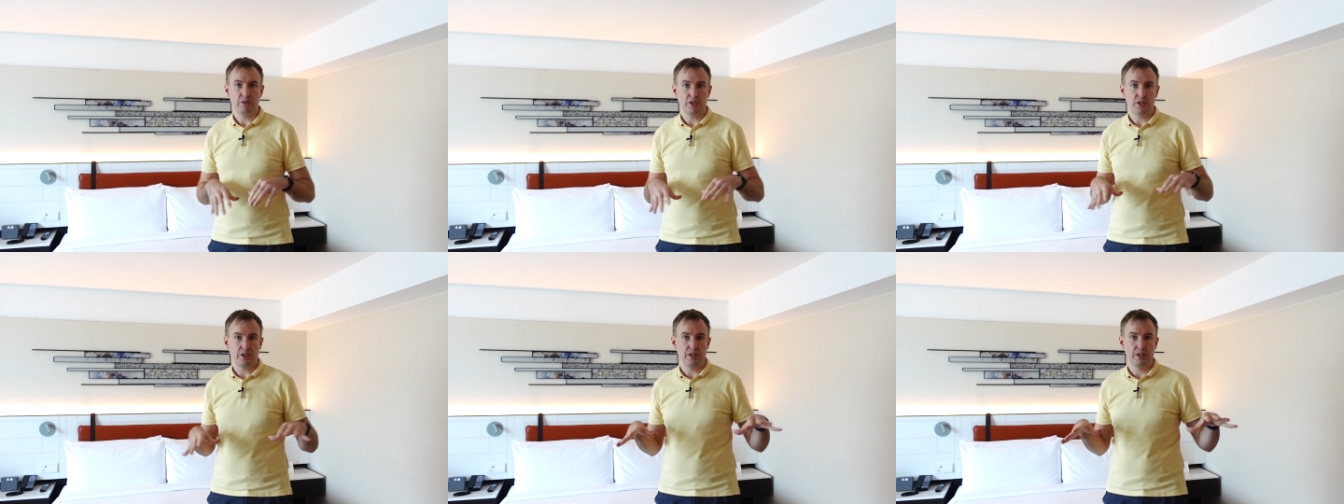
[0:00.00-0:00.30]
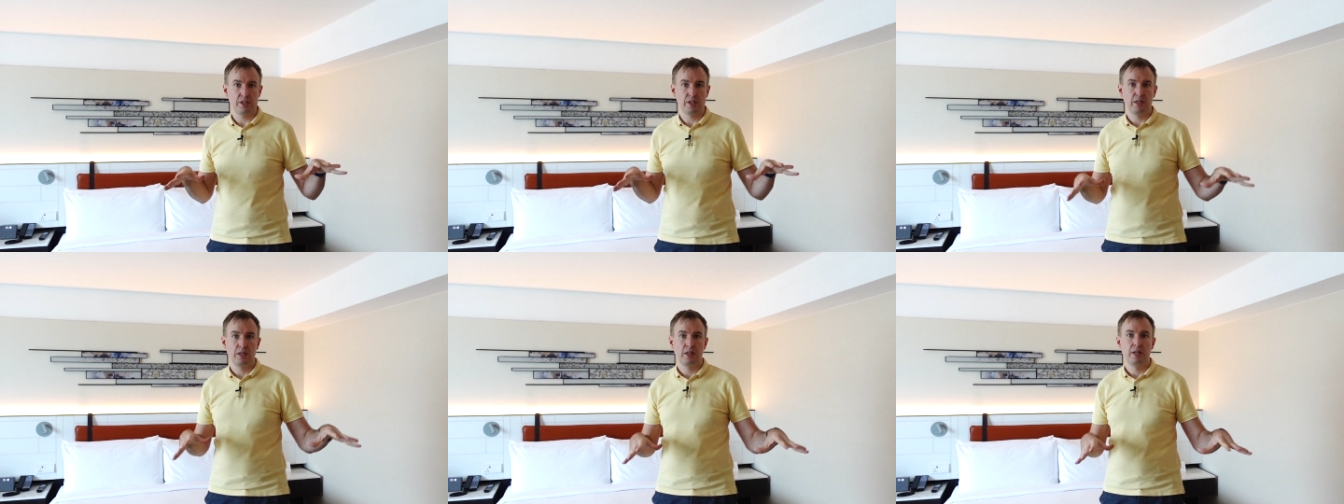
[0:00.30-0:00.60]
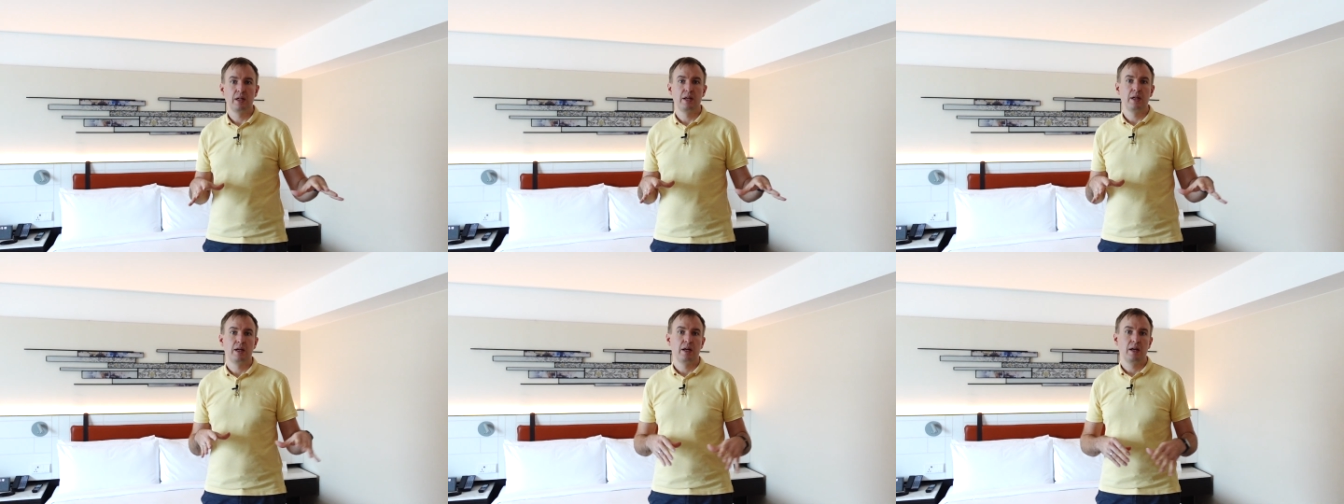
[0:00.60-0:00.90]
which is
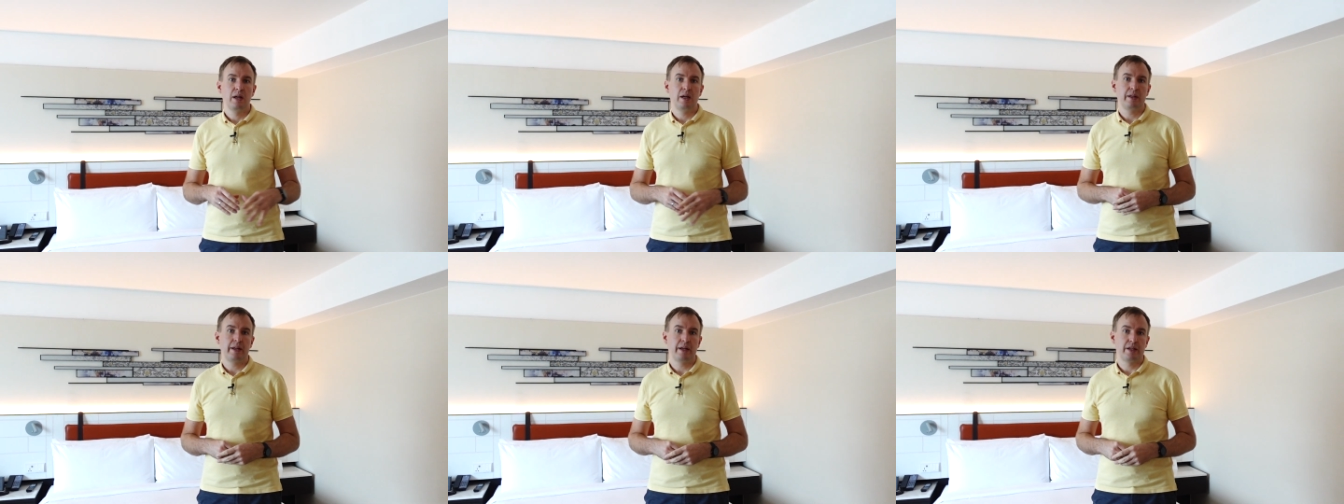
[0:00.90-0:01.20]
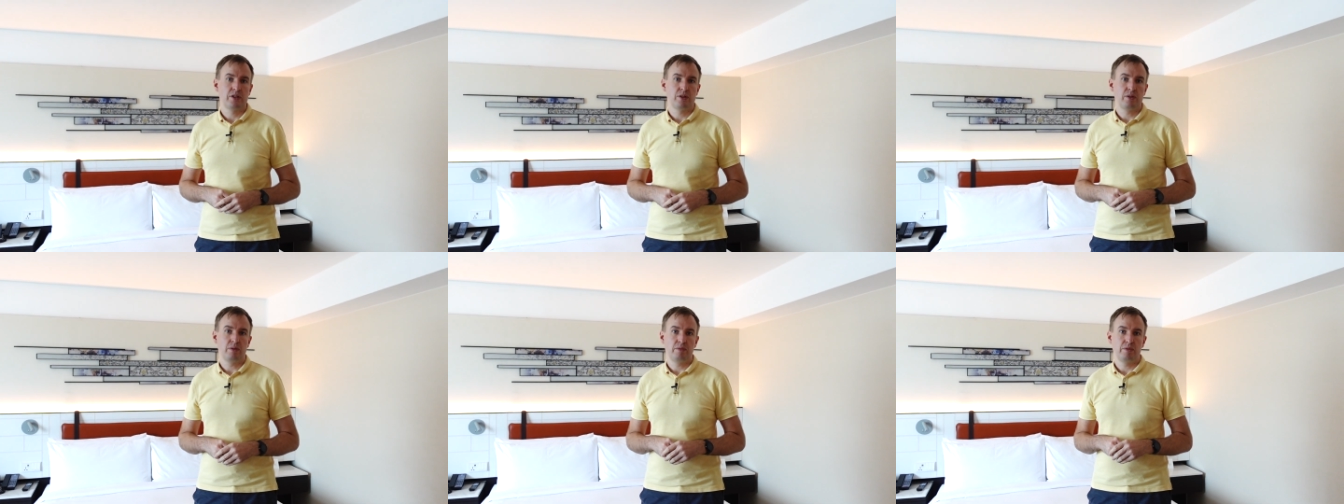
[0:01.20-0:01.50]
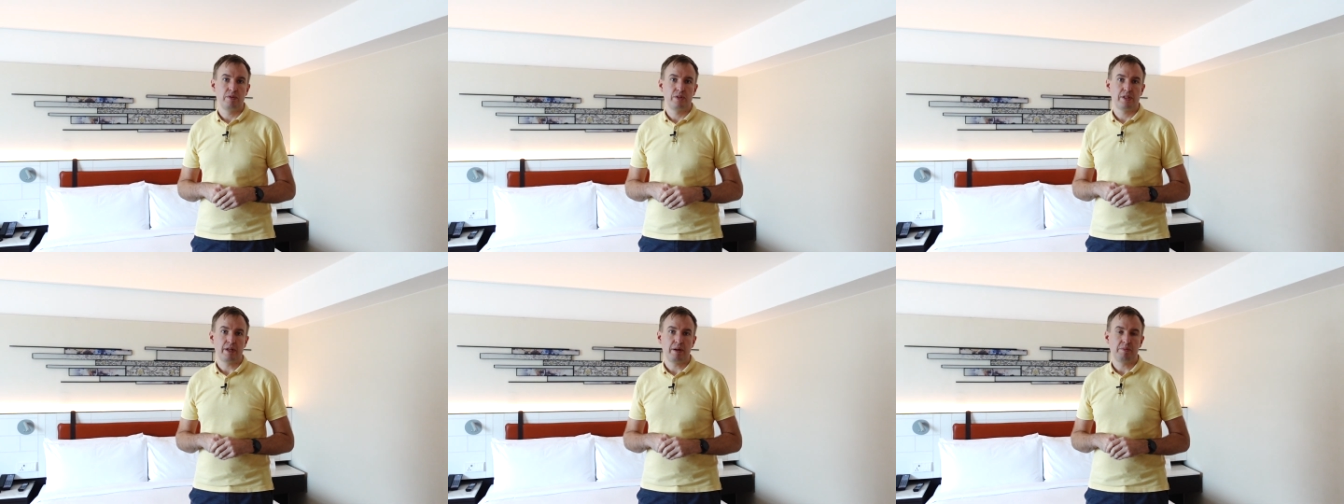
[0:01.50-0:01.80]
next to the
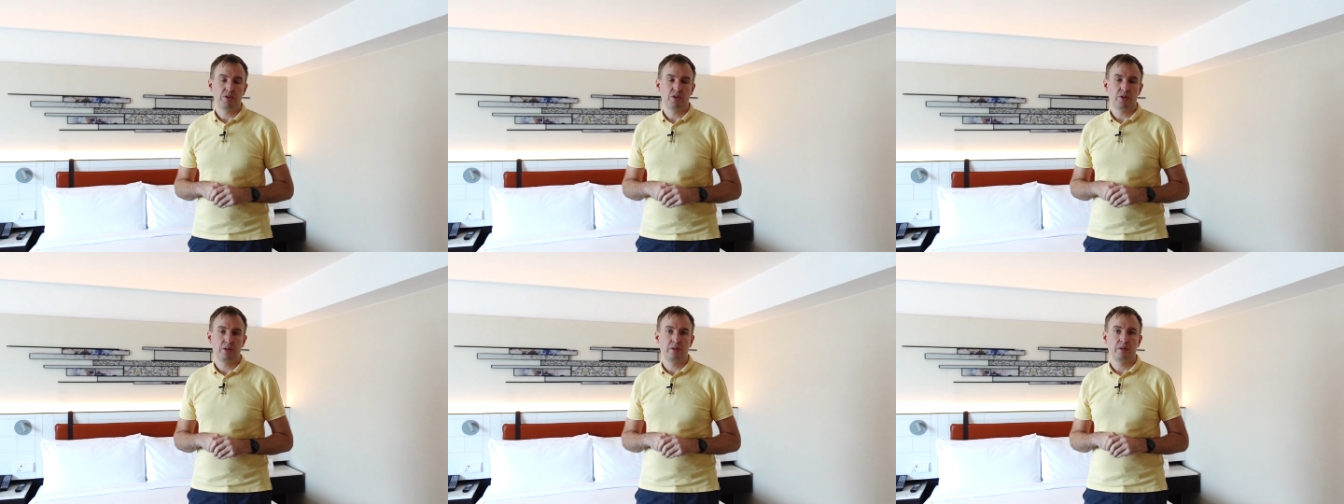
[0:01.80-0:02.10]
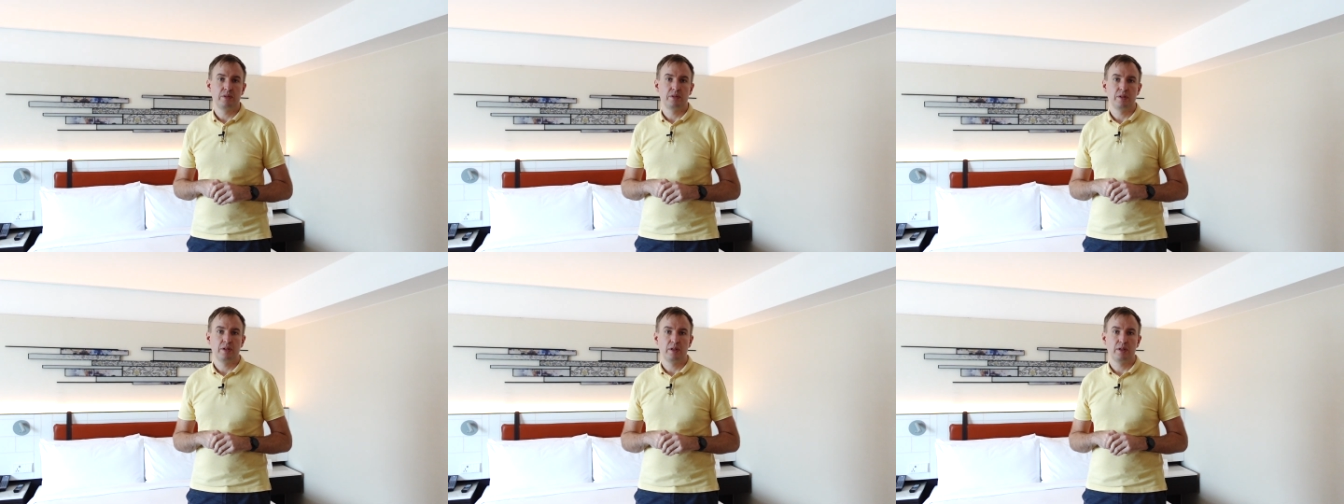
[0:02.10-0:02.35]
reception.